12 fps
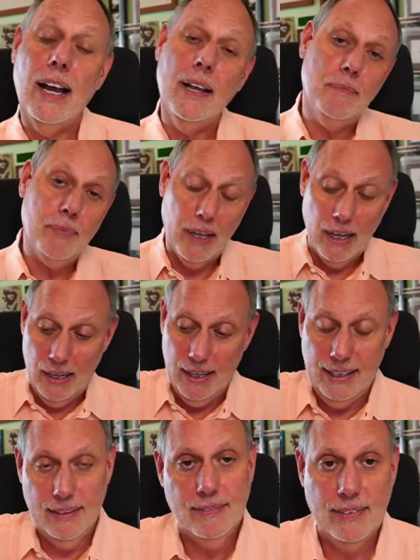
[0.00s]
I
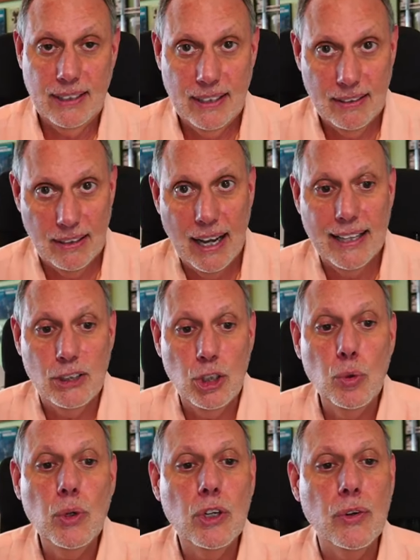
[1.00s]
I I
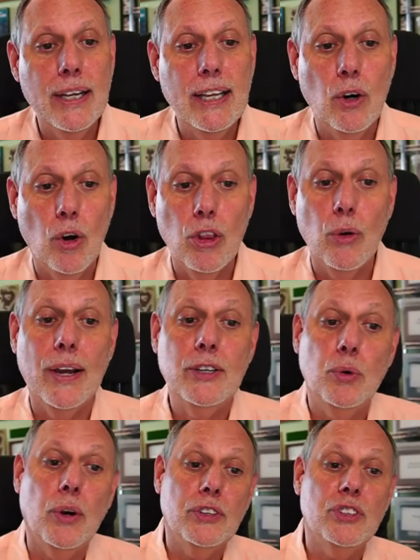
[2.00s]
do agree, although
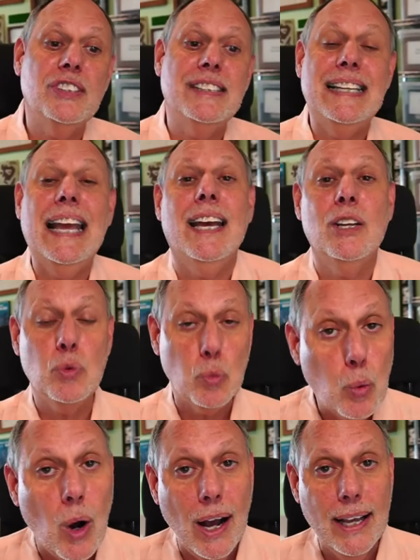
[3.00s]
I do
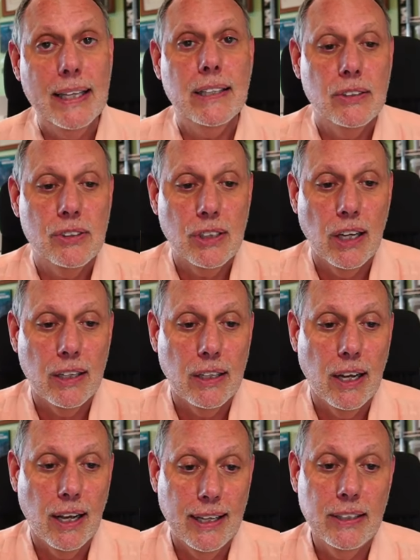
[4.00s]
understand why it is
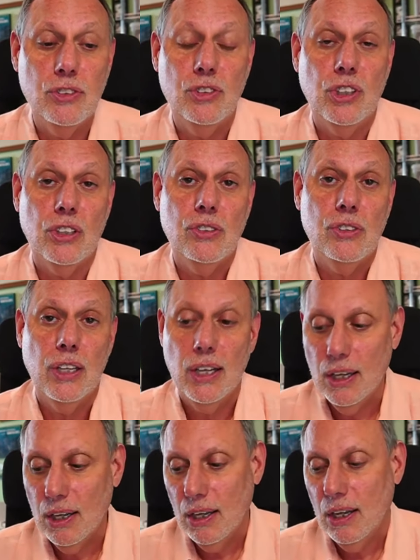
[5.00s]
done. It's just
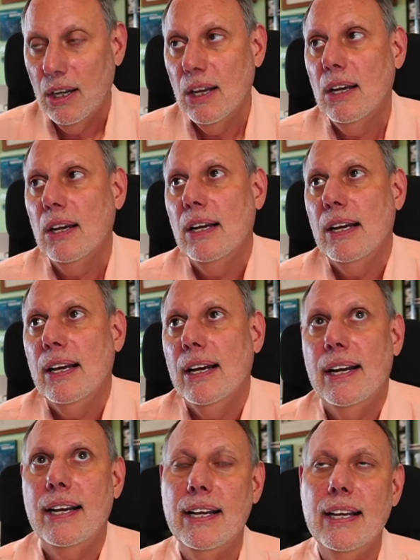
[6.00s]

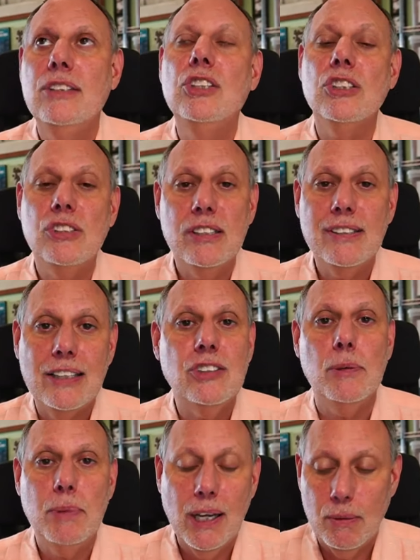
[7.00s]
it just
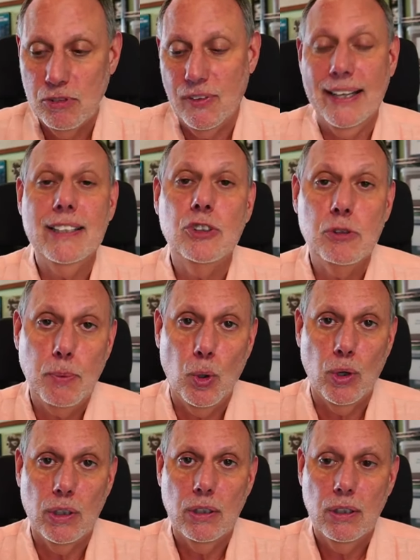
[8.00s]
essentially becomes violence
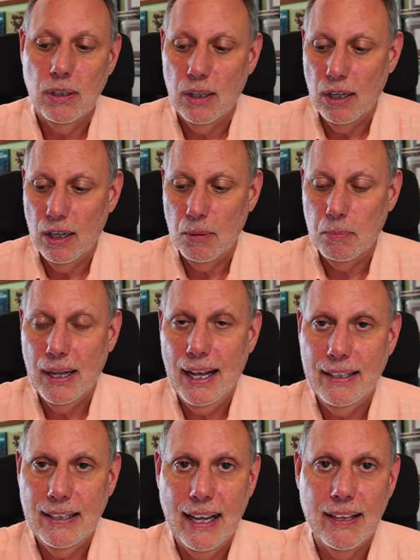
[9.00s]
porn. Um,
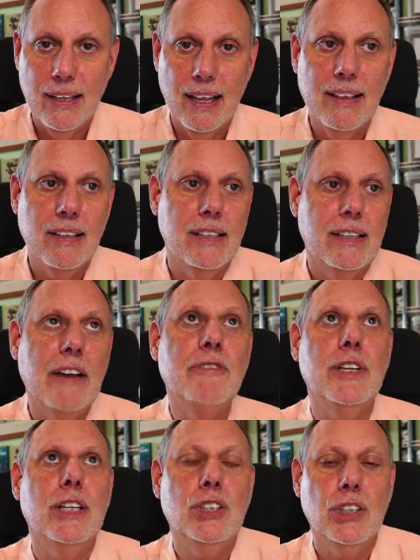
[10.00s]
and and I think the
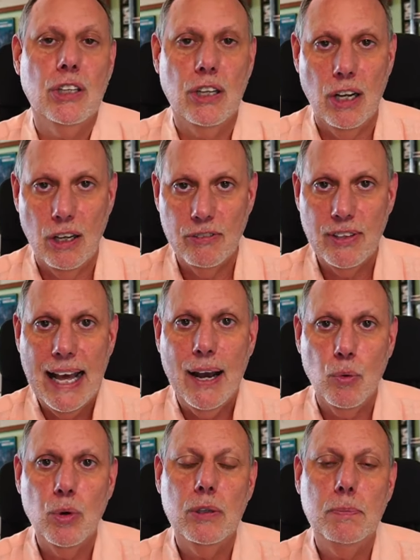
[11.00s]
definition of
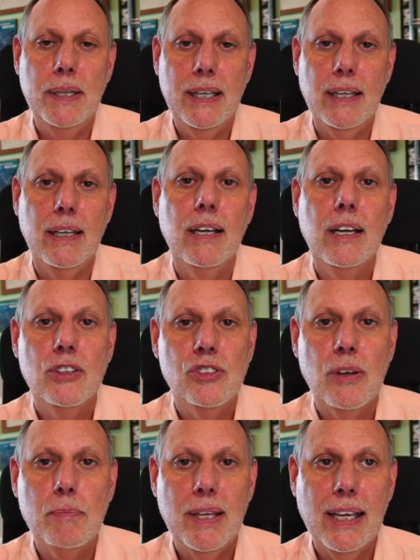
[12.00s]
that would be
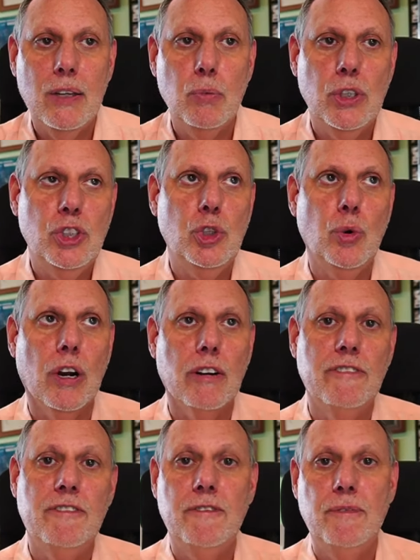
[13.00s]
something in which you
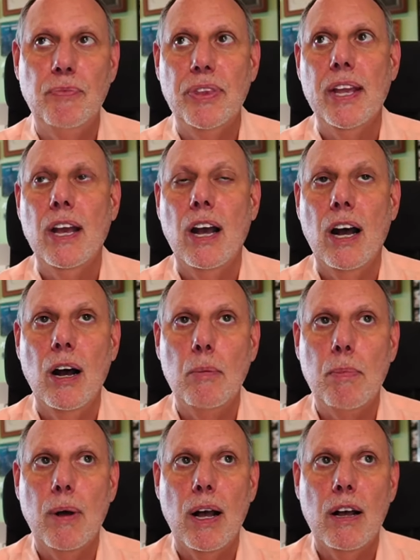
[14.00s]
are
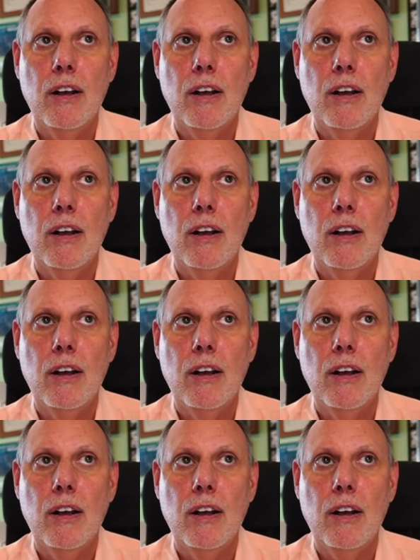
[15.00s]
um,